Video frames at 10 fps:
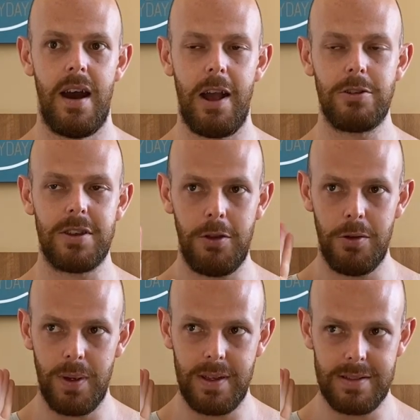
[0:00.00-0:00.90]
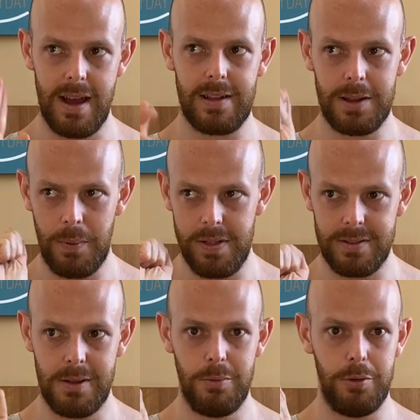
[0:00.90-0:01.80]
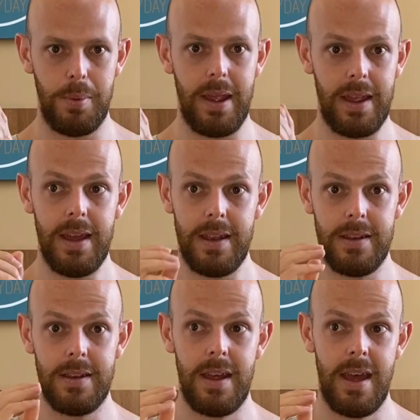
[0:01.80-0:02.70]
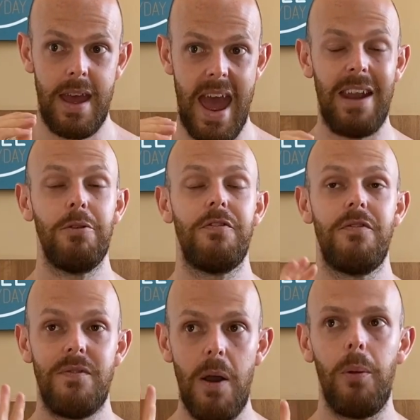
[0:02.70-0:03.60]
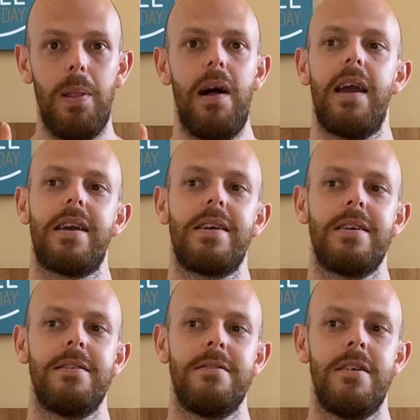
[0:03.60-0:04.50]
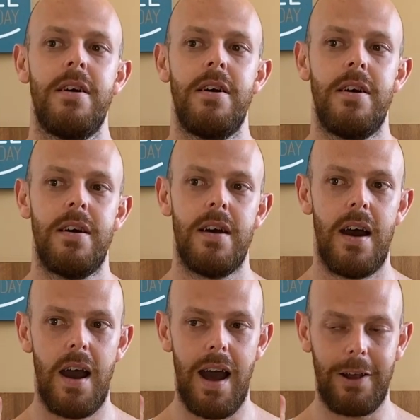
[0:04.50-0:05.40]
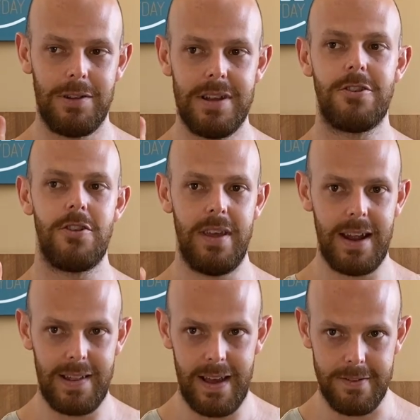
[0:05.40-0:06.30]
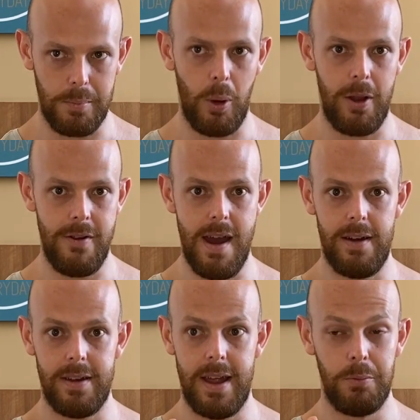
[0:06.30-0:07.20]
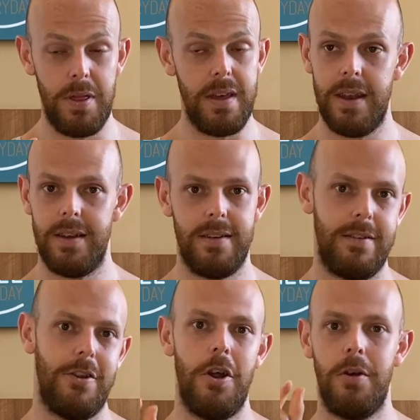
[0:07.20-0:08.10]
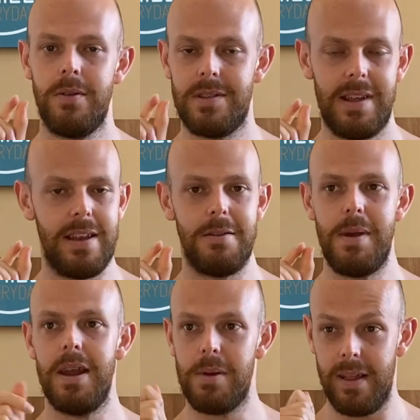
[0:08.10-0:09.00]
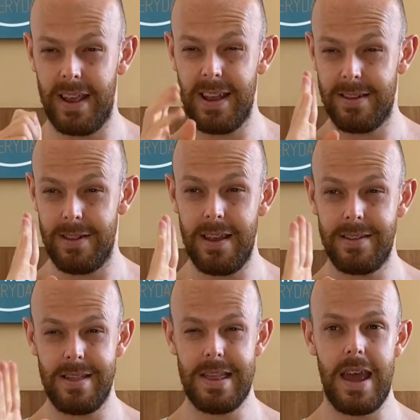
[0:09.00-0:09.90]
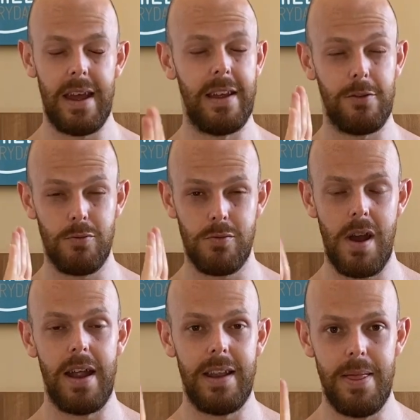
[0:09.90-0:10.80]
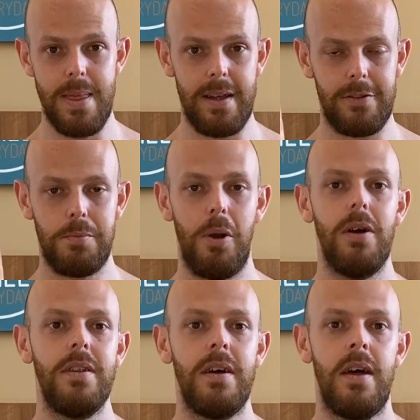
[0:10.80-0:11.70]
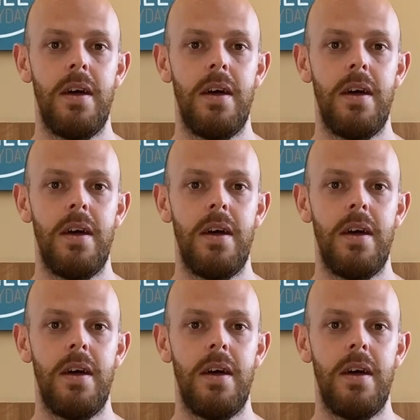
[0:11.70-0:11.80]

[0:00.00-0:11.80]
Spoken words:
I could tell you exactly where the cymbal's being hit, and it felt like I could literally get a laser pointer out and within, centimeter be like, it's there, it's right in that spot.